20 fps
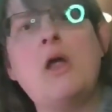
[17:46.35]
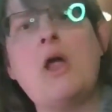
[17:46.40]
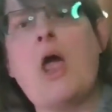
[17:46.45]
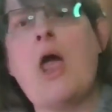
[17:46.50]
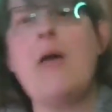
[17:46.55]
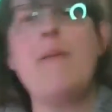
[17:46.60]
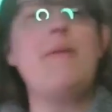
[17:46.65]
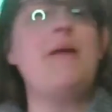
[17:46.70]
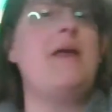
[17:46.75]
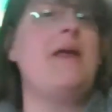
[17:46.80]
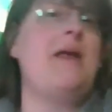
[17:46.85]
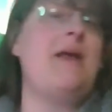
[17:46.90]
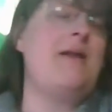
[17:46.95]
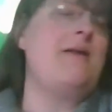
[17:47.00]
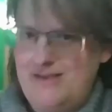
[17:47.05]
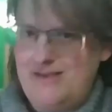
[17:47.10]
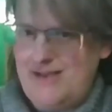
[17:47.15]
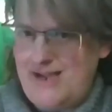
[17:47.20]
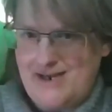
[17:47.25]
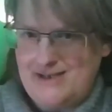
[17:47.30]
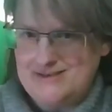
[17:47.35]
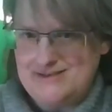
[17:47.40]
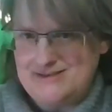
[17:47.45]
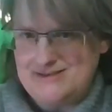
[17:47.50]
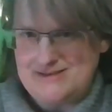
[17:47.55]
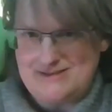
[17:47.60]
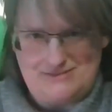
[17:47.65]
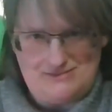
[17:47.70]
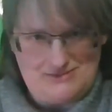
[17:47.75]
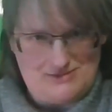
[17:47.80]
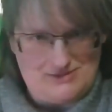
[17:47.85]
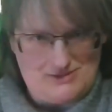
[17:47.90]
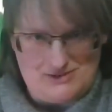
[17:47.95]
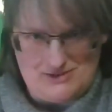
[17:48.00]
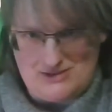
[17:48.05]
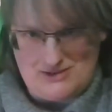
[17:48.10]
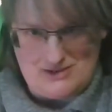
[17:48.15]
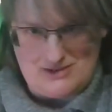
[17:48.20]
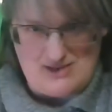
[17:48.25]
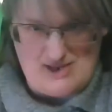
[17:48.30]
I mean, next
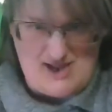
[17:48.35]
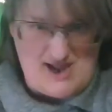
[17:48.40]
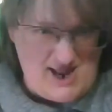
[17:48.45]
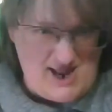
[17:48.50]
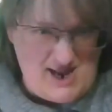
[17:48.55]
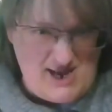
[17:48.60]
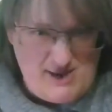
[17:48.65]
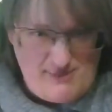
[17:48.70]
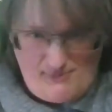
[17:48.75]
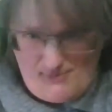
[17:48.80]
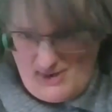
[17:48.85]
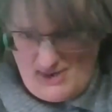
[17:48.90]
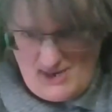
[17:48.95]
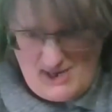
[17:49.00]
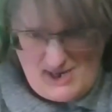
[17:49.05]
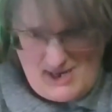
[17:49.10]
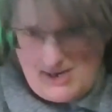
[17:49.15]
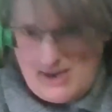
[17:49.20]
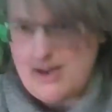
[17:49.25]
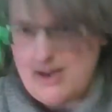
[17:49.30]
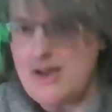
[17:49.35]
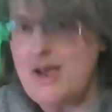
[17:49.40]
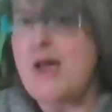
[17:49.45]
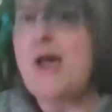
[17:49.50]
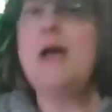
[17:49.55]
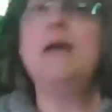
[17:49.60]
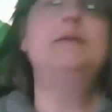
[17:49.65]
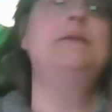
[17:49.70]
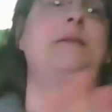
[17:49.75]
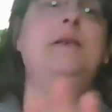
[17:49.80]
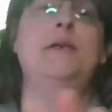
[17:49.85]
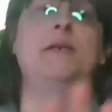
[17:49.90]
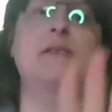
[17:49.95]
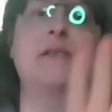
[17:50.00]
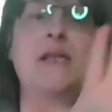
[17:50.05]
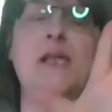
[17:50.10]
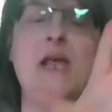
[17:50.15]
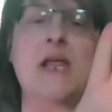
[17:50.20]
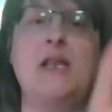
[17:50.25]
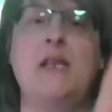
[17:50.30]
oh, anybody
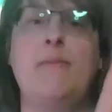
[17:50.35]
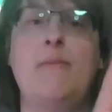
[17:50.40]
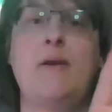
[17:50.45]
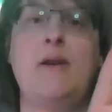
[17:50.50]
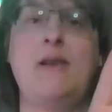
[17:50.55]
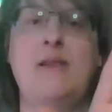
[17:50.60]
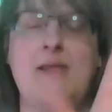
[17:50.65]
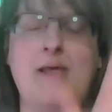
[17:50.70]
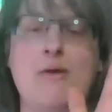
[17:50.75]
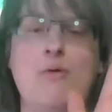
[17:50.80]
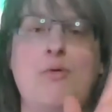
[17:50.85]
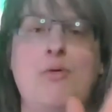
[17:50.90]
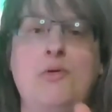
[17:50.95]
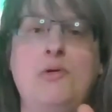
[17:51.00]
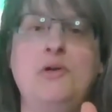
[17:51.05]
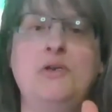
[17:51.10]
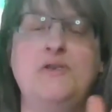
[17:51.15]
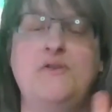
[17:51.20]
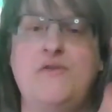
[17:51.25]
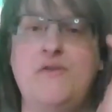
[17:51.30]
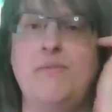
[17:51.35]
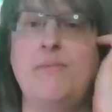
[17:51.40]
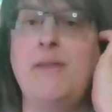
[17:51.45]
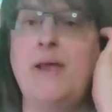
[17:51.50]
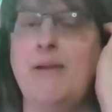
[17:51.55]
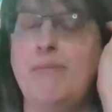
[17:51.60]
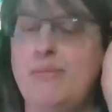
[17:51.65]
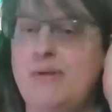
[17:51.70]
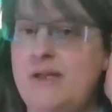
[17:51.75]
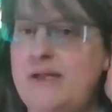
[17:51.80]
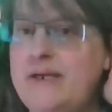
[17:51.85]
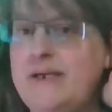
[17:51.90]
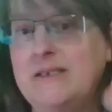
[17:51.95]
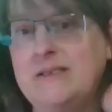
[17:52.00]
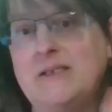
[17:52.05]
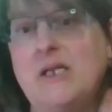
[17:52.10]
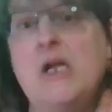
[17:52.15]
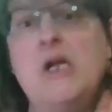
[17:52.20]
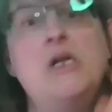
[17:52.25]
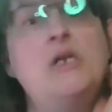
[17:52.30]
Seriously, anybody that orders from that
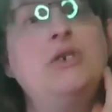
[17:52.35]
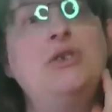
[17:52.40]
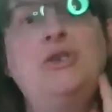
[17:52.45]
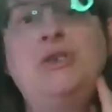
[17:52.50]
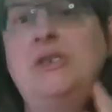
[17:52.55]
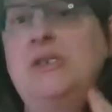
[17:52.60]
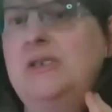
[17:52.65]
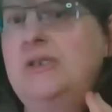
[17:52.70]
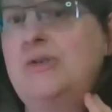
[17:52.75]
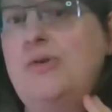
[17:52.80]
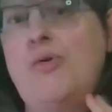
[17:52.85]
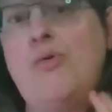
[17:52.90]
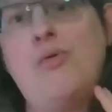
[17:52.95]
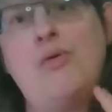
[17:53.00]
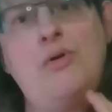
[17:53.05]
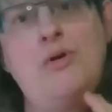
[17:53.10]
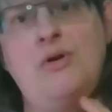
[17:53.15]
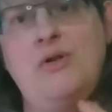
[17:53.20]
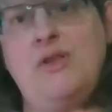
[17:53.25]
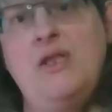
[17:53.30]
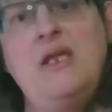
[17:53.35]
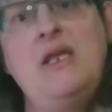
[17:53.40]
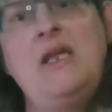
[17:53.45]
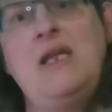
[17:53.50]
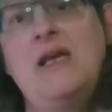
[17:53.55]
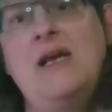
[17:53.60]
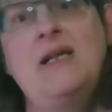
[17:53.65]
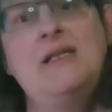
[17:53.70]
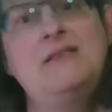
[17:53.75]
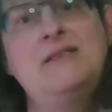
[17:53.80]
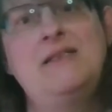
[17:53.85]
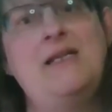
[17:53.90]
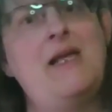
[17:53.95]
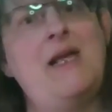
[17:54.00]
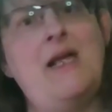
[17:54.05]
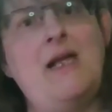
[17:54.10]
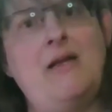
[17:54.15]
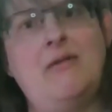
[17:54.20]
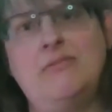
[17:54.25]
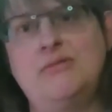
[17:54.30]
place, just order the
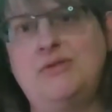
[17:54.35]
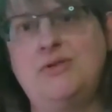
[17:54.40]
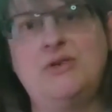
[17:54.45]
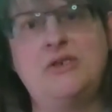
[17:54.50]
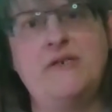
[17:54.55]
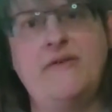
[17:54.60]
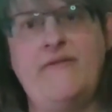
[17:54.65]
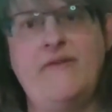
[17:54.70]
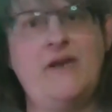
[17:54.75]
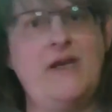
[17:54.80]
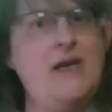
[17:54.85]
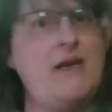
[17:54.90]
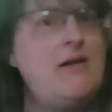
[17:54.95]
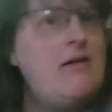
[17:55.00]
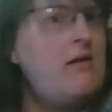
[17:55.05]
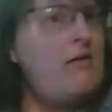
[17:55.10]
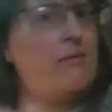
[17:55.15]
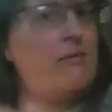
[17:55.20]
ESA certificate,